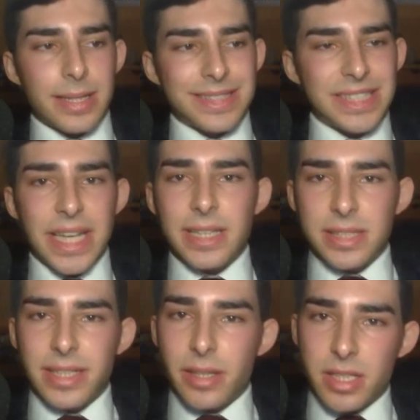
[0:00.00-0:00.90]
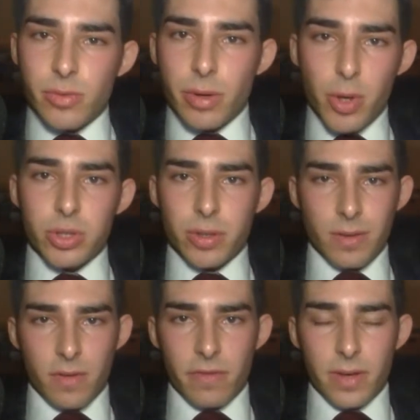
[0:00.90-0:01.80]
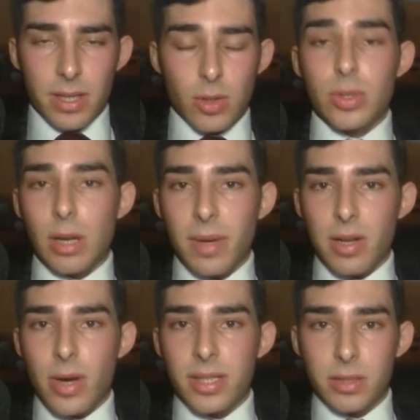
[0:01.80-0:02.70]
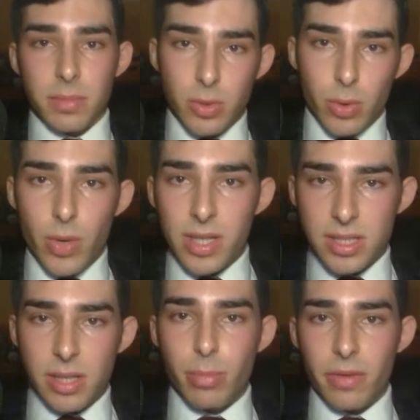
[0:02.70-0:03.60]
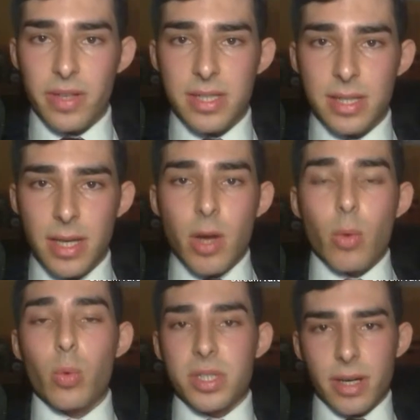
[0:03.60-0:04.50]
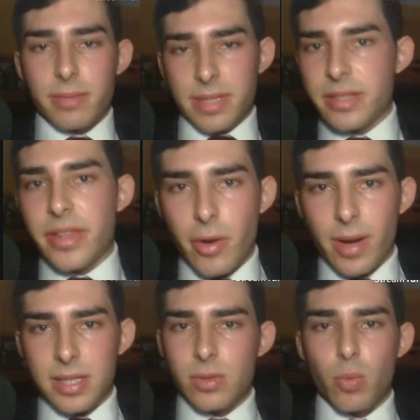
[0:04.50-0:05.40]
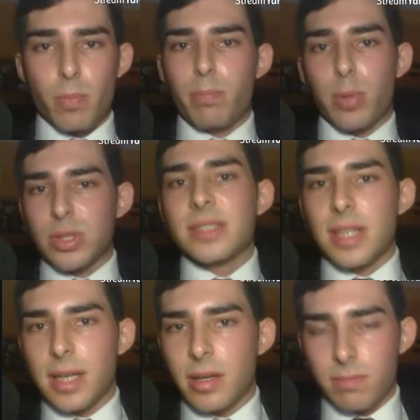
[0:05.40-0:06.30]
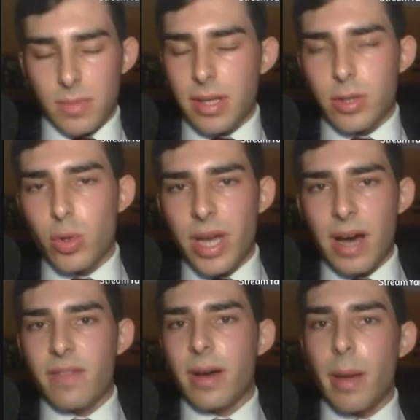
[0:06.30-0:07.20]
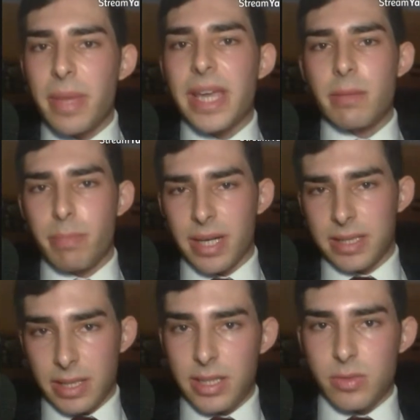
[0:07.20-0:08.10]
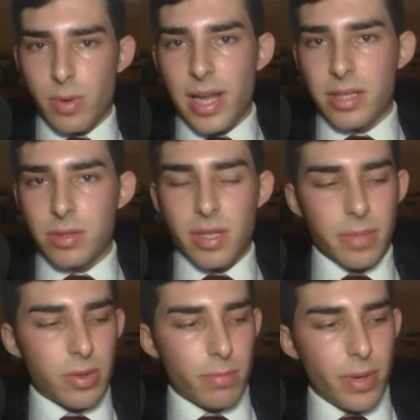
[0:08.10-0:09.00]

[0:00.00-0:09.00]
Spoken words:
change in the distribution of total value added between wages and profits, which is theorized to potentially, it could have a big impact in this relationship between